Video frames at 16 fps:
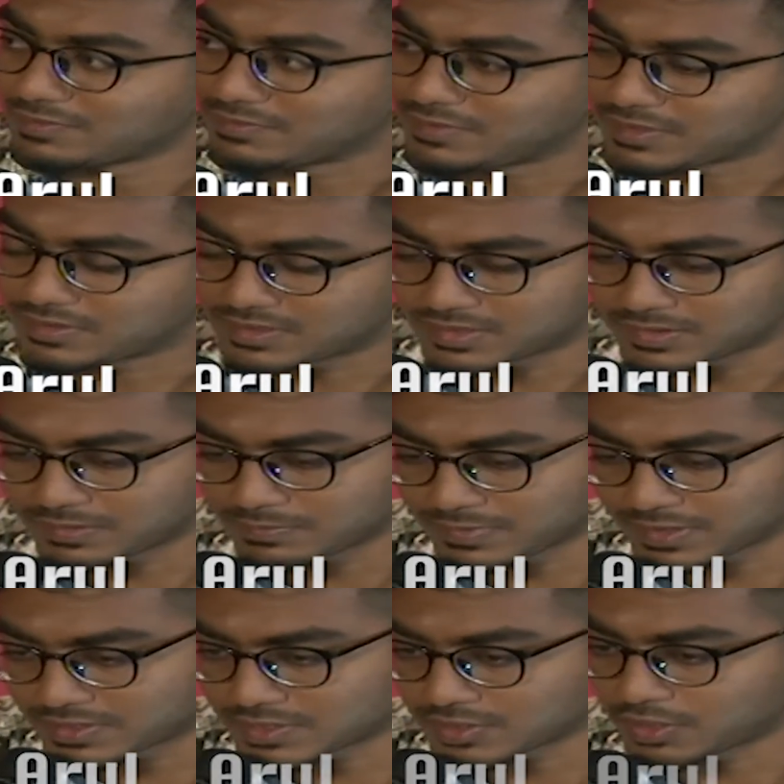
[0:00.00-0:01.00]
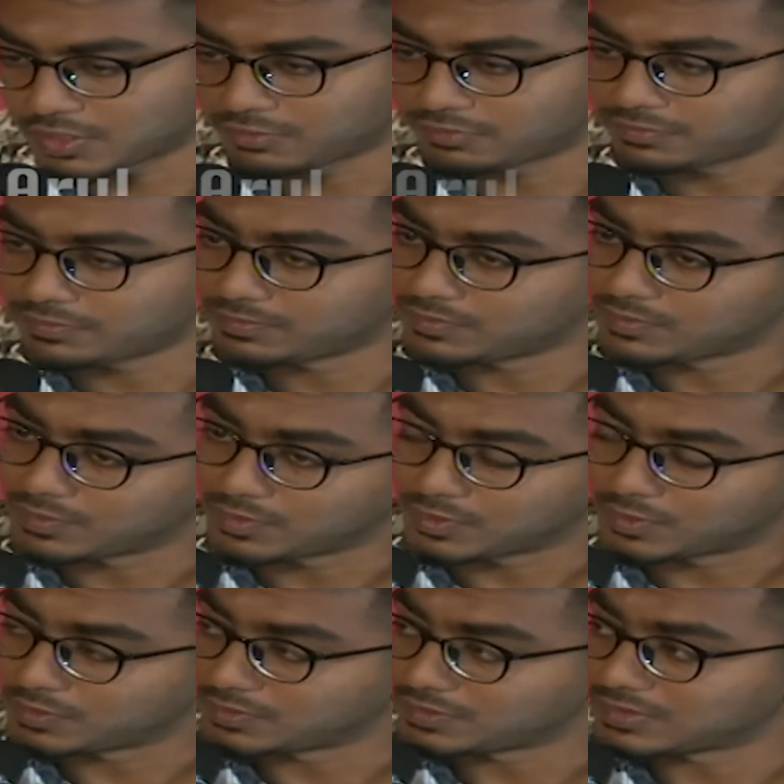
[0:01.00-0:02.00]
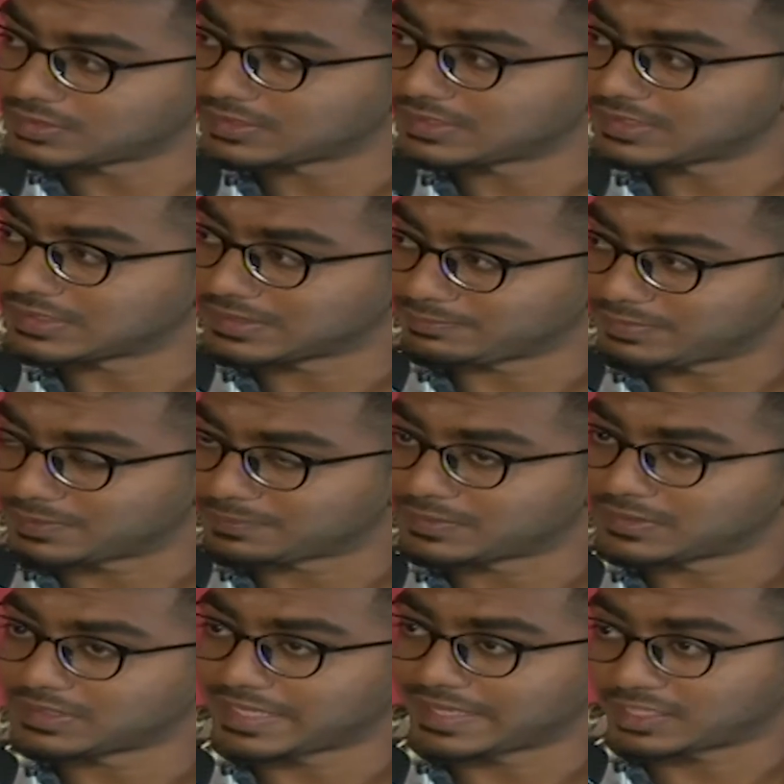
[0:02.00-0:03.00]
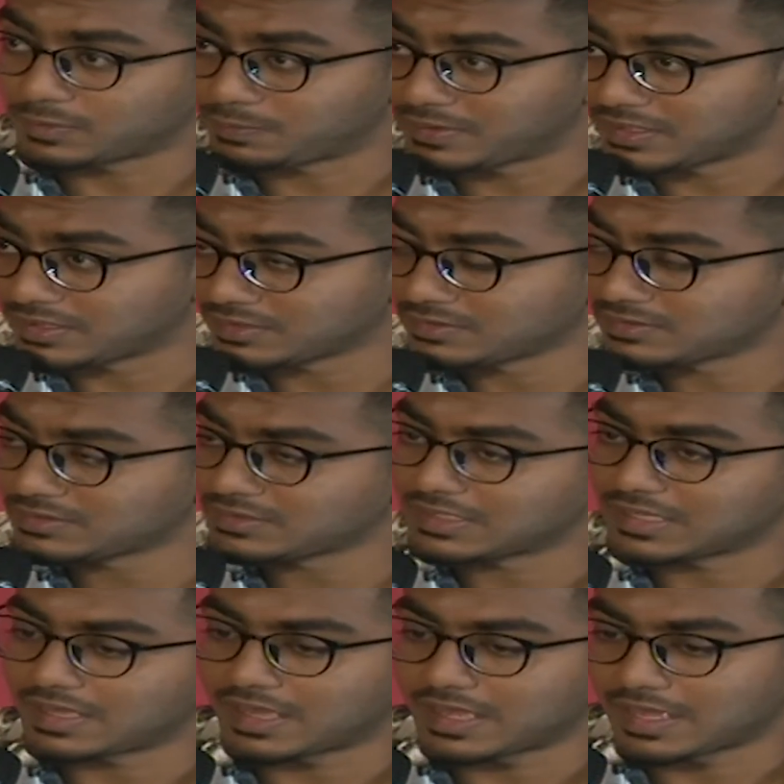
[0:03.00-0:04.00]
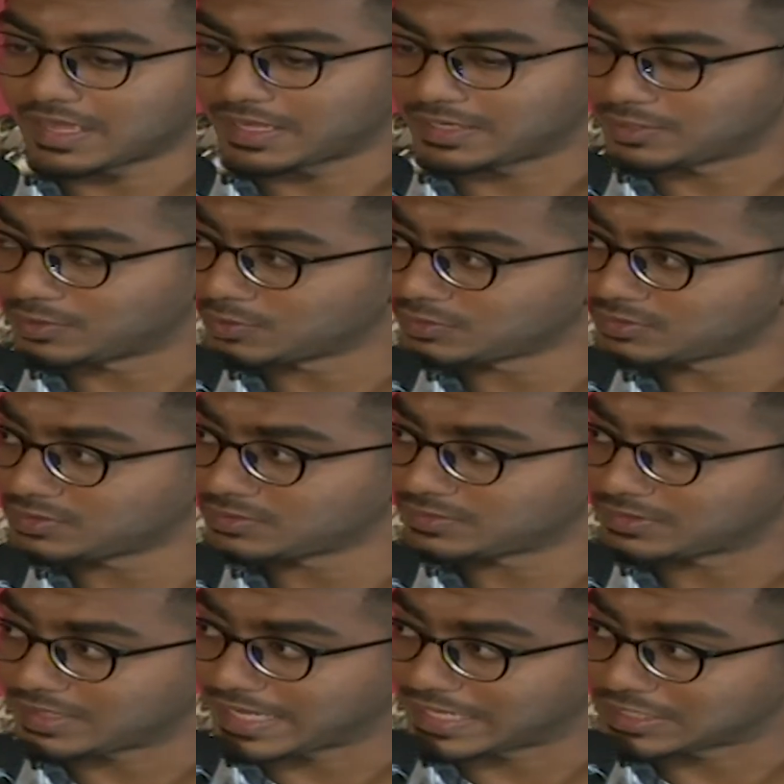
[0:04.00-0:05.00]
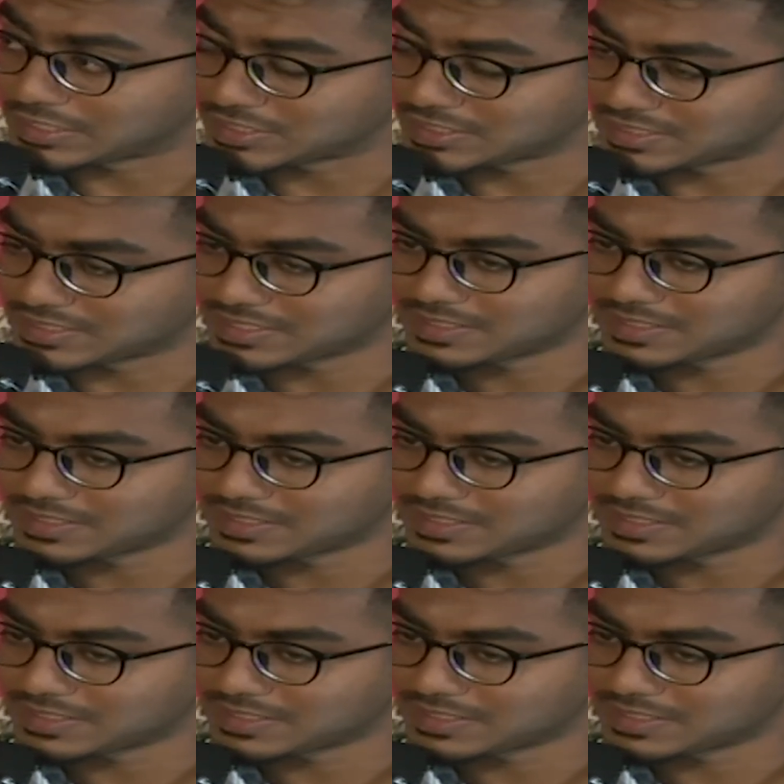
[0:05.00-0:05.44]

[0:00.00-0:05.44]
with a mixture of old people, experienced, and youth, energetic,